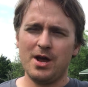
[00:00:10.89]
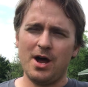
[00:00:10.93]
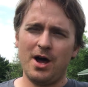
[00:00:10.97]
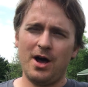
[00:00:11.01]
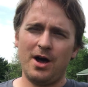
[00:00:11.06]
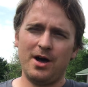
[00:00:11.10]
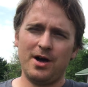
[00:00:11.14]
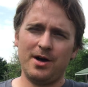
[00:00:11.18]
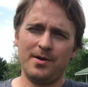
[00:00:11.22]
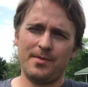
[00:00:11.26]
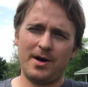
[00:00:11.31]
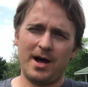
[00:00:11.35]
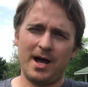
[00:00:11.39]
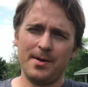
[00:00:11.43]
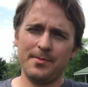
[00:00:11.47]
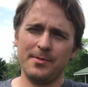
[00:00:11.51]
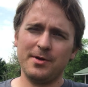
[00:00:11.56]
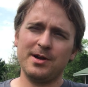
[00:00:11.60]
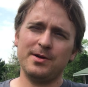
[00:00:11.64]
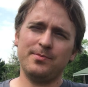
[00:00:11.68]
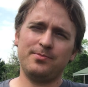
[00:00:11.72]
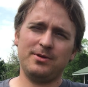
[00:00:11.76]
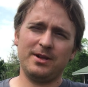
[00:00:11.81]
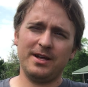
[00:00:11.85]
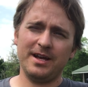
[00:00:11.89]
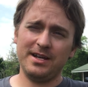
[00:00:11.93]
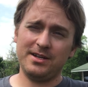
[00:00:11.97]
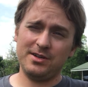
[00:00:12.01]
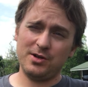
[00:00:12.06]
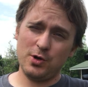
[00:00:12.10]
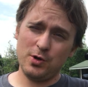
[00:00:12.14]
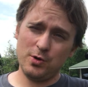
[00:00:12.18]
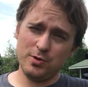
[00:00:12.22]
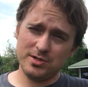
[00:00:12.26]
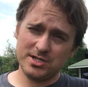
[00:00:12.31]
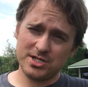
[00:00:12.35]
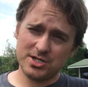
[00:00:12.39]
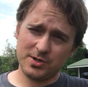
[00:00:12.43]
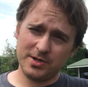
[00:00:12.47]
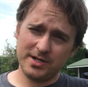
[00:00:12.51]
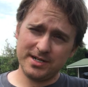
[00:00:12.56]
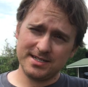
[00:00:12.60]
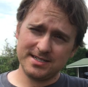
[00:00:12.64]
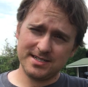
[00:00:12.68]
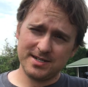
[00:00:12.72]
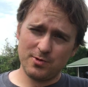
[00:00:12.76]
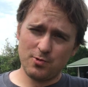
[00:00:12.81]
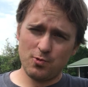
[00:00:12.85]
I'm going to play two
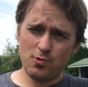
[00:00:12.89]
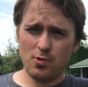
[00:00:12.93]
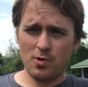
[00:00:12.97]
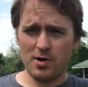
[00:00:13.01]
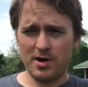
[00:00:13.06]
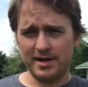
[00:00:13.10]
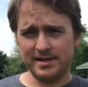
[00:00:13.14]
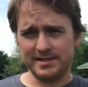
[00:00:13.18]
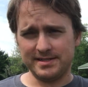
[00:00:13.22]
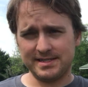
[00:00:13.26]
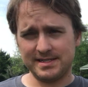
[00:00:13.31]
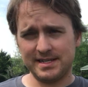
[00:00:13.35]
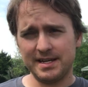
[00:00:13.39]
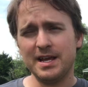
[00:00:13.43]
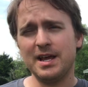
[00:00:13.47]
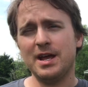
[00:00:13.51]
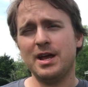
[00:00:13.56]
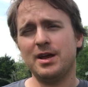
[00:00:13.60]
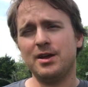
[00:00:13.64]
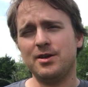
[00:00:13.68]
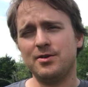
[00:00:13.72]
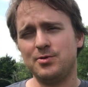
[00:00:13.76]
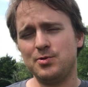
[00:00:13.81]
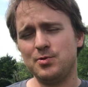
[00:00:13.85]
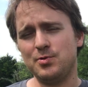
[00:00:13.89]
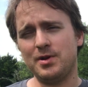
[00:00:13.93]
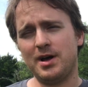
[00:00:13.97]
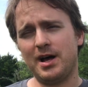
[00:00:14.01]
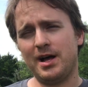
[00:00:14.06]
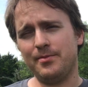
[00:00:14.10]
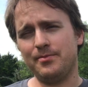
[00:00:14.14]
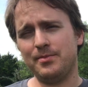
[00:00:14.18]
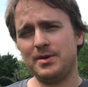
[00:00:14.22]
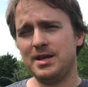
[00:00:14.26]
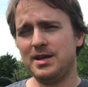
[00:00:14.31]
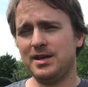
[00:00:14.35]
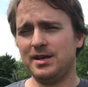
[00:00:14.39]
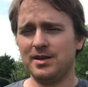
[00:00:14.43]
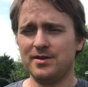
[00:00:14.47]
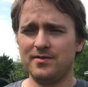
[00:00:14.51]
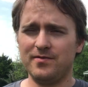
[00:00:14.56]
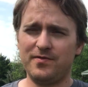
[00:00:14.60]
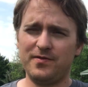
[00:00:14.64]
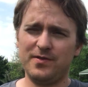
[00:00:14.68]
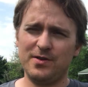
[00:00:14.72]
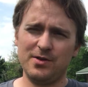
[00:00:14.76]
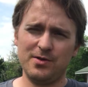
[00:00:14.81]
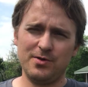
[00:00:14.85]
strings at once. Do not be
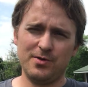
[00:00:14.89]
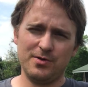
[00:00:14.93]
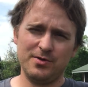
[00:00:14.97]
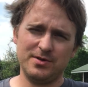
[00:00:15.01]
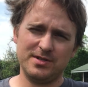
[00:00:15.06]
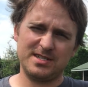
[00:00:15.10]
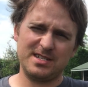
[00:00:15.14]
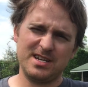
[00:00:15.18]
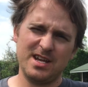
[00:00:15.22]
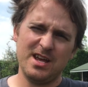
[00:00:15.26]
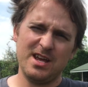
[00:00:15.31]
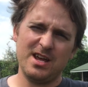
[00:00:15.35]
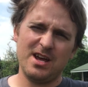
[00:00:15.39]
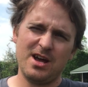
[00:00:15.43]
confused.